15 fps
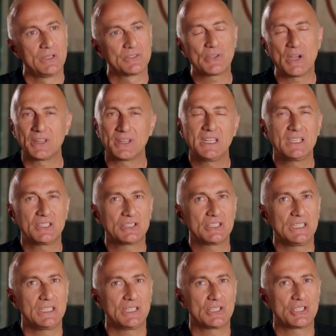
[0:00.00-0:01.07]
So I think
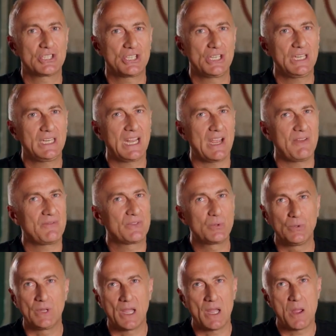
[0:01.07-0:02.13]
she she gave
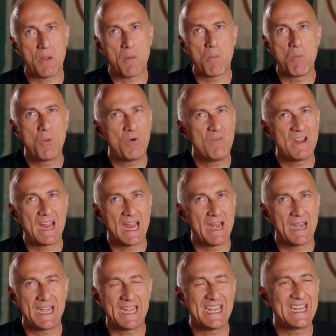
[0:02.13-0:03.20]
to the movie
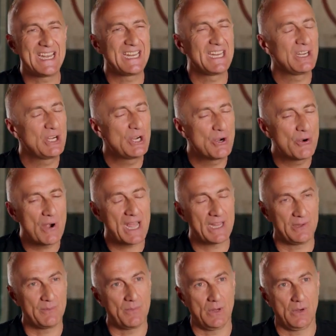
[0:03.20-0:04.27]
an
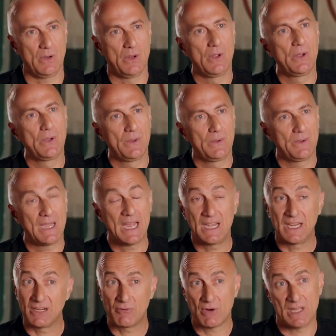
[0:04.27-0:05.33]
incredible,
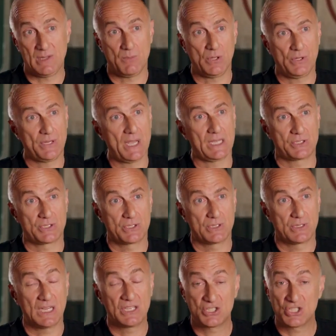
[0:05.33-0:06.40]
an incredible
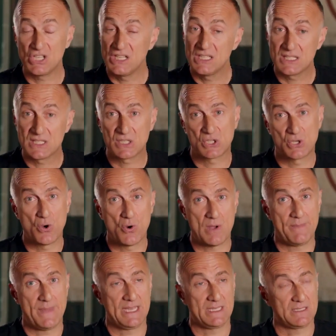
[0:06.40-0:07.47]
touch, and she's so
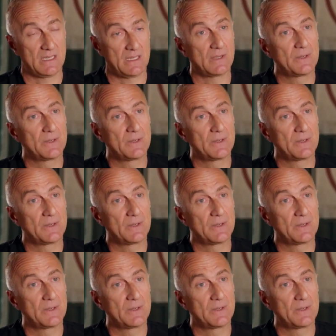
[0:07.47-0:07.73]
amazing.